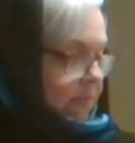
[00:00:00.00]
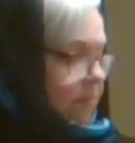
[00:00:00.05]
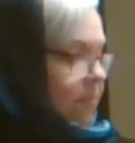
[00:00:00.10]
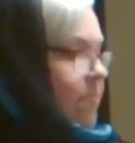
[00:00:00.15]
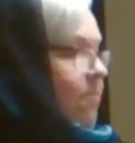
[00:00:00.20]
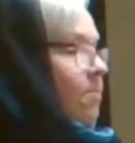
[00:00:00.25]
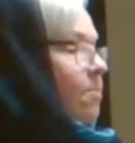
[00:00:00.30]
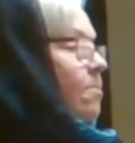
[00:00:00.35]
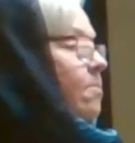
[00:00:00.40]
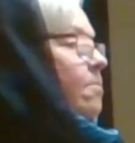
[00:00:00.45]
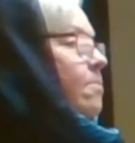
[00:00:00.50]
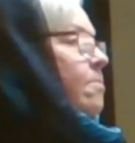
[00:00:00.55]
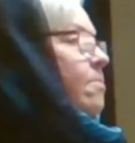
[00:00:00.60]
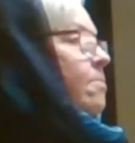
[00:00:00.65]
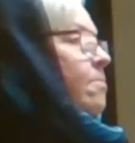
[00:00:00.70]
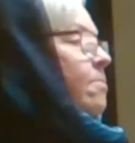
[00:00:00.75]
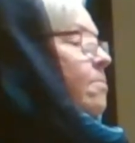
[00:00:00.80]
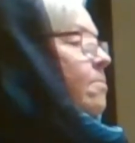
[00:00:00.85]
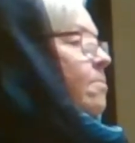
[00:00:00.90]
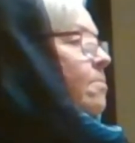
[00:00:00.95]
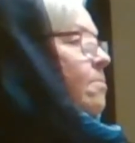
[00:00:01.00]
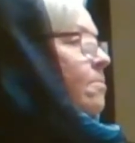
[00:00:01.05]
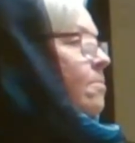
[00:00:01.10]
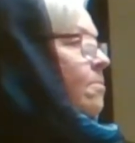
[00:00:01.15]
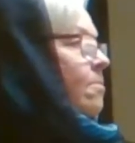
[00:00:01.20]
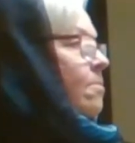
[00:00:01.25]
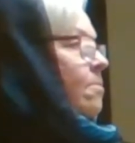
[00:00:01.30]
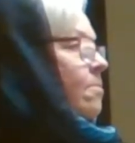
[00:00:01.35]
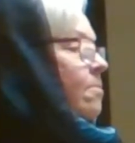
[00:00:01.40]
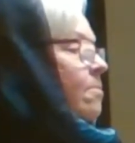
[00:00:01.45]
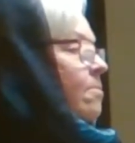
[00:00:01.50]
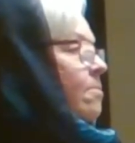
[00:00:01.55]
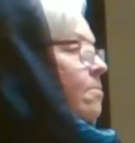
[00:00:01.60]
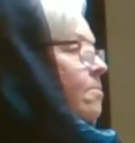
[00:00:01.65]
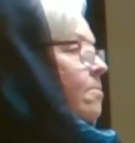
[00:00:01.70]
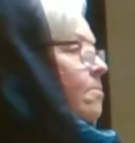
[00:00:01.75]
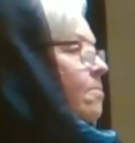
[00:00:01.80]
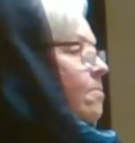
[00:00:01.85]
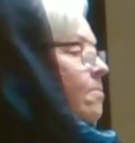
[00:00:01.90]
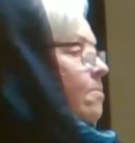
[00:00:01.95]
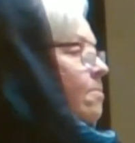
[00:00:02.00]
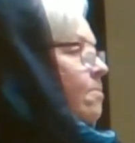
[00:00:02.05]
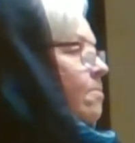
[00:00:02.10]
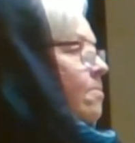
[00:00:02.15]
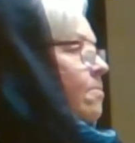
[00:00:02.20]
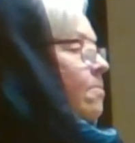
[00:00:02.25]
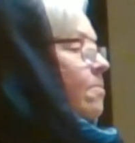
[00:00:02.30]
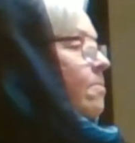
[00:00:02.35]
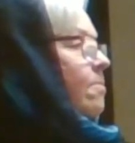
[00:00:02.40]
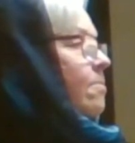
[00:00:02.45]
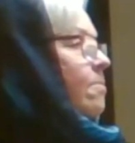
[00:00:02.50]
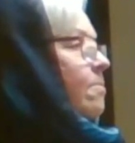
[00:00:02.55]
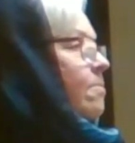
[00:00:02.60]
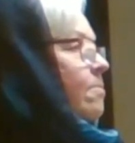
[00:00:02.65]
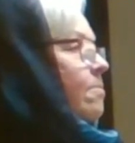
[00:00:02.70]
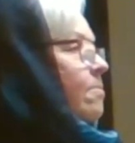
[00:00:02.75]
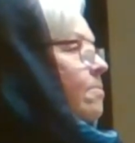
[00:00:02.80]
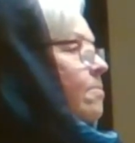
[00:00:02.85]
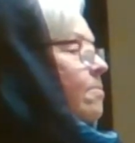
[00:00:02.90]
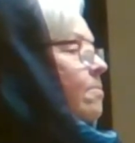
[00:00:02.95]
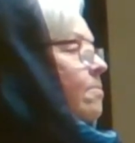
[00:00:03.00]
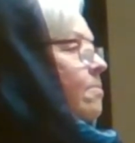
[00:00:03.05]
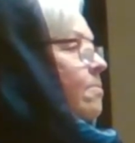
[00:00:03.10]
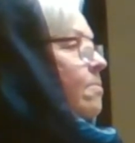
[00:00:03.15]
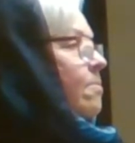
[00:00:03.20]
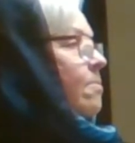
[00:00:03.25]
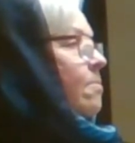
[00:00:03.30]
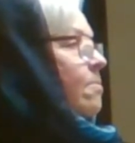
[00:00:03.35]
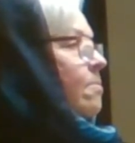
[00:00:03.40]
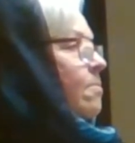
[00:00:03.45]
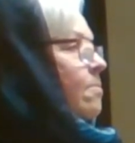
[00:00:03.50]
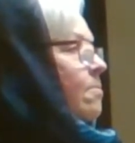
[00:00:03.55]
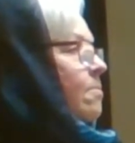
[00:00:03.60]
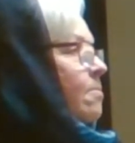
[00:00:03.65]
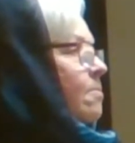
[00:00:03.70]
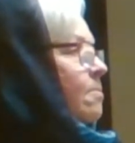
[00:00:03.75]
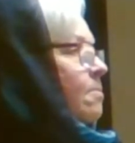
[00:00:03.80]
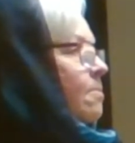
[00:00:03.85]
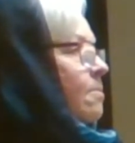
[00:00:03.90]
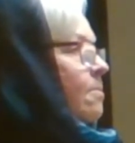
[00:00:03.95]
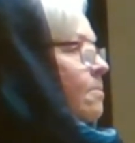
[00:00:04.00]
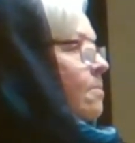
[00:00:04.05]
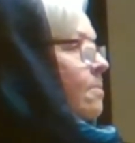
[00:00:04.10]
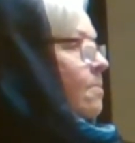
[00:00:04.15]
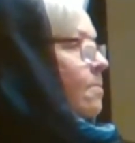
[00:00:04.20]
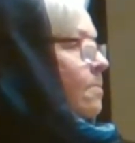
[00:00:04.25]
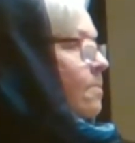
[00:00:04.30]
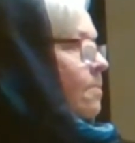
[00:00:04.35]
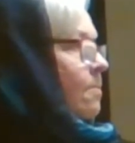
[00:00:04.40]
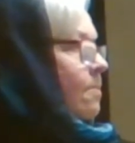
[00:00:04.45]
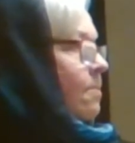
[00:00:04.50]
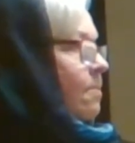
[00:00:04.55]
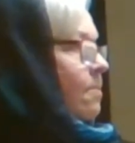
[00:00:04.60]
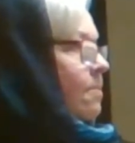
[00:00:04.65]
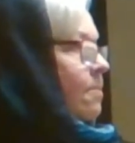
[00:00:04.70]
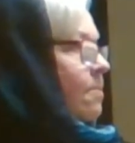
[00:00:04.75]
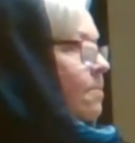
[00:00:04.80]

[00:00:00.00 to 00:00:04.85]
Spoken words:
This person isn't speaking.